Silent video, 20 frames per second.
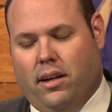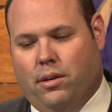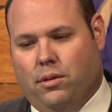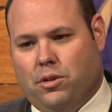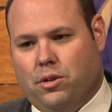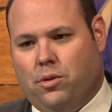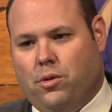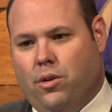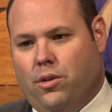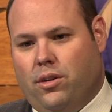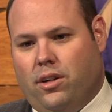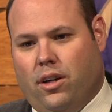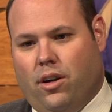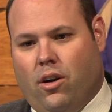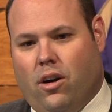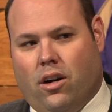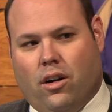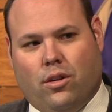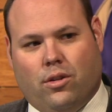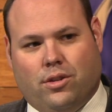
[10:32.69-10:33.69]
He was quoting an
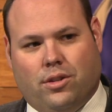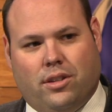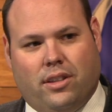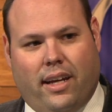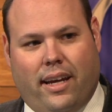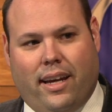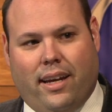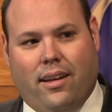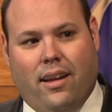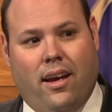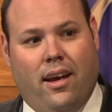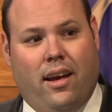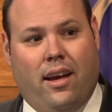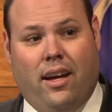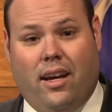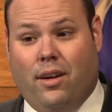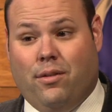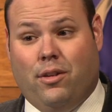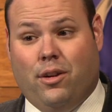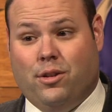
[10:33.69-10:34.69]
article saying,
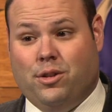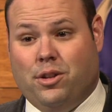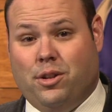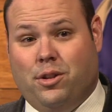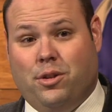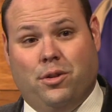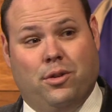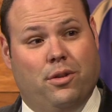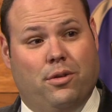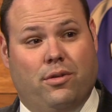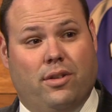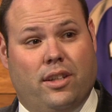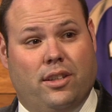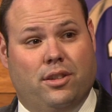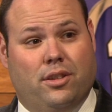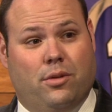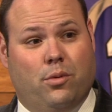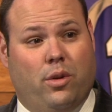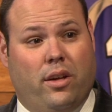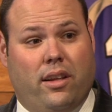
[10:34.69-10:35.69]
if there's a new
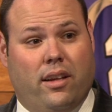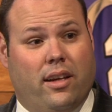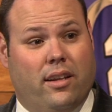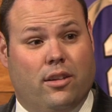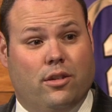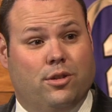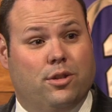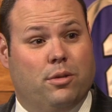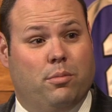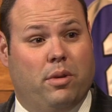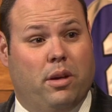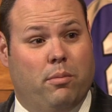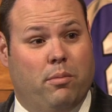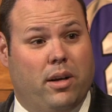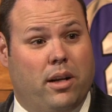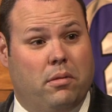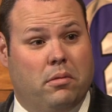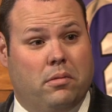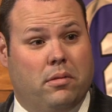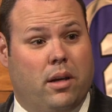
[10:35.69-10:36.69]
division, we think there should be a
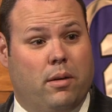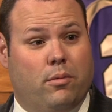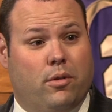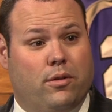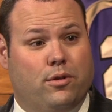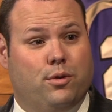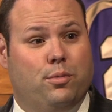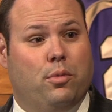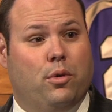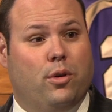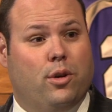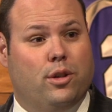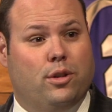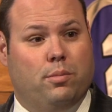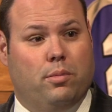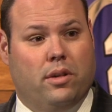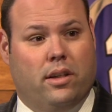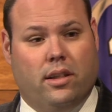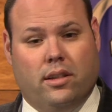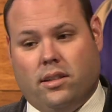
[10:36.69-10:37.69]
minimum number of sports
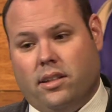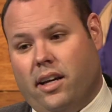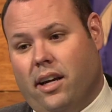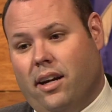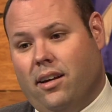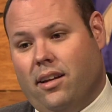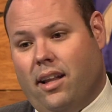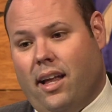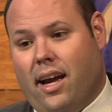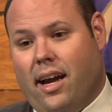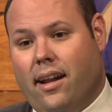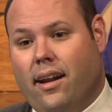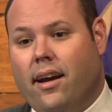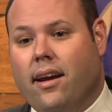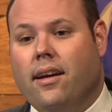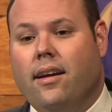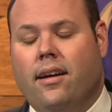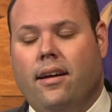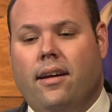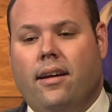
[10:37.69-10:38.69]
because Carolina